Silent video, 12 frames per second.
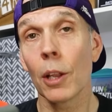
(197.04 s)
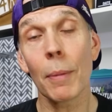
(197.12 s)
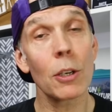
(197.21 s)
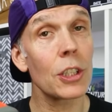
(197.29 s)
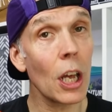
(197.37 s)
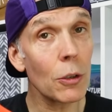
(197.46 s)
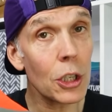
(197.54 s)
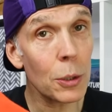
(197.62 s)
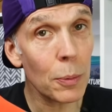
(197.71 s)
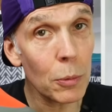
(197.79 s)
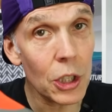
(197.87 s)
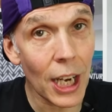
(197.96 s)
The most
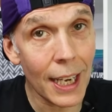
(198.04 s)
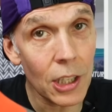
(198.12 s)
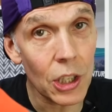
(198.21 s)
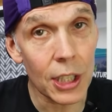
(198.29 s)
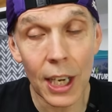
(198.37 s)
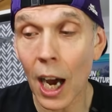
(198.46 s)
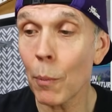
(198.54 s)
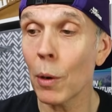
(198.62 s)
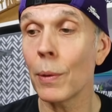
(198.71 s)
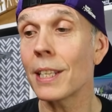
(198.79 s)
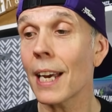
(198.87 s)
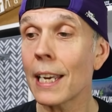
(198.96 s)
noticeable changes come
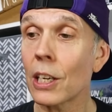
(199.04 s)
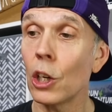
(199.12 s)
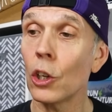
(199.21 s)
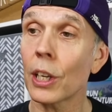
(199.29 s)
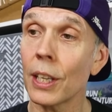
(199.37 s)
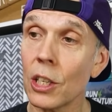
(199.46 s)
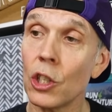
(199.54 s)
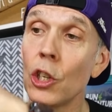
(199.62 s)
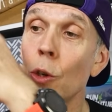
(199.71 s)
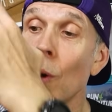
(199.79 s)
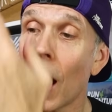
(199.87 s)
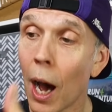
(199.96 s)
when we take a look at this
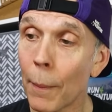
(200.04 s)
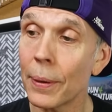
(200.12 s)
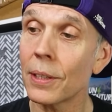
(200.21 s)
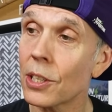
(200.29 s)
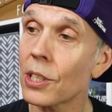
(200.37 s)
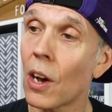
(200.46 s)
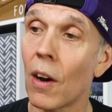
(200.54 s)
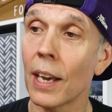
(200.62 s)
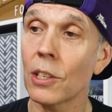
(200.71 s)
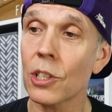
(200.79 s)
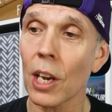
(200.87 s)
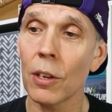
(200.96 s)
new upper
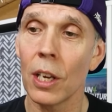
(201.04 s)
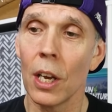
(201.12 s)
design. So